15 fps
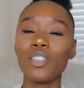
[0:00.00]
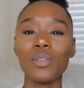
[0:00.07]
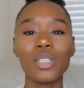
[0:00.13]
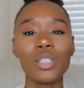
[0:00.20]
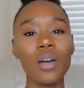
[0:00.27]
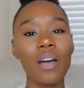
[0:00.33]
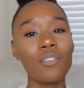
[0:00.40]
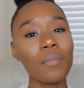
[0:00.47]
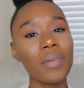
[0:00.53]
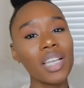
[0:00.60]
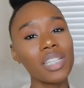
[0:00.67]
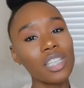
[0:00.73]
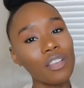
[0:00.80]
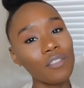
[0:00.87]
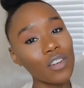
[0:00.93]
You still have to make
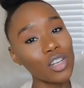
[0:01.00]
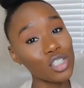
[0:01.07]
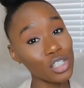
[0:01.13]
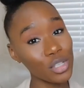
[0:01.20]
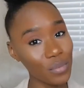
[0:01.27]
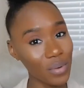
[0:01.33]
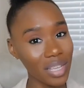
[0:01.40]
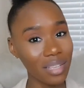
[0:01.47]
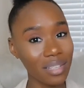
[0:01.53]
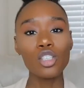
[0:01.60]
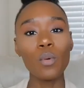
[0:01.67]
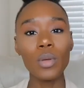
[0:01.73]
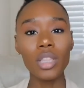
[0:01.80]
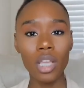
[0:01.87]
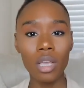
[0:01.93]
it to your first unit.
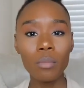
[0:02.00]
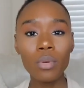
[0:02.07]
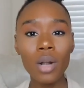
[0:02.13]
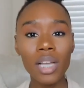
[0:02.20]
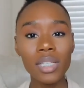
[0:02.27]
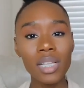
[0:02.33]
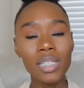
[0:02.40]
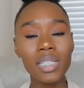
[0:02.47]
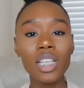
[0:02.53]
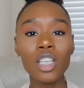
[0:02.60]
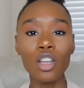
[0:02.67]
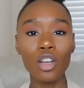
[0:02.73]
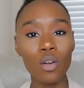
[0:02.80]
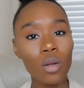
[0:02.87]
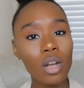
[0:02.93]
So within processing,
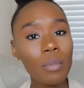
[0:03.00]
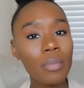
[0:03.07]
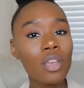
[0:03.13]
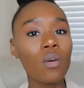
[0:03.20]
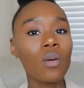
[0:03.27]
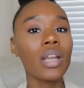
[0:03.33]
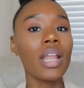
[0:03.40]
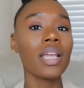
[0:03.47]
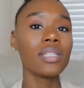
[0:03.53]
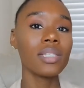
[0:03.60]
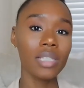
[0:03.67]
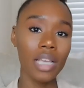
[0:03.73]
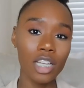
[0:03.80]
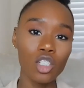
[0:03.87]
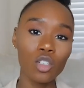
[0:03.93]
you're going to be on a
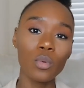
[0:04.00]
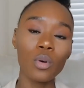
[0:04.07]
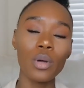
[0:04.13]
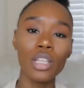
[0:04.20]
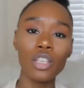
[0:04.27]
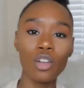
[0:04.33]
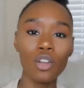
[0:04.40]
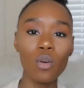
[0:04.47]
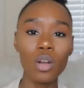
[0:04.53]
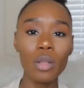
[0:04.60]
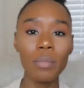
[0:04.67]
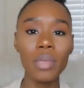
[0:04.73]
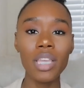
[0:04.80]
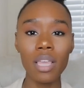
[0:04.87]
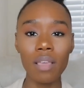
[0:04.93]
schedule, and you're going
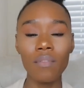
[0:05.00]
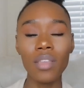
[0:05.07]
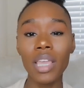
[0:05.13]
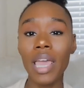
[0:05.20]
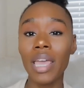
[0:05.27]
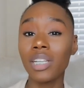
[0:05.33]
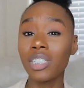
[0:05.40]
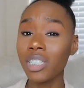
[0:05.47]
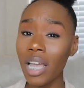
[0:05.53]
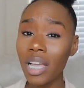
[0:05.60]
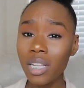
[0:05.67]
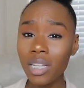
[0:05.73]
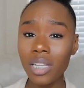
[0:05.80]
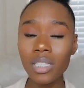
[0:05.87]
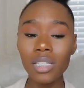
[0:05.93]
to be giving a
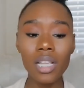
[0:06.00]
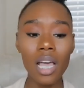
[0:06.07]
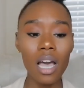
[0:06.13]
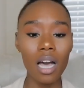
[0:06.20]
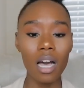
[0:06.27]
checklist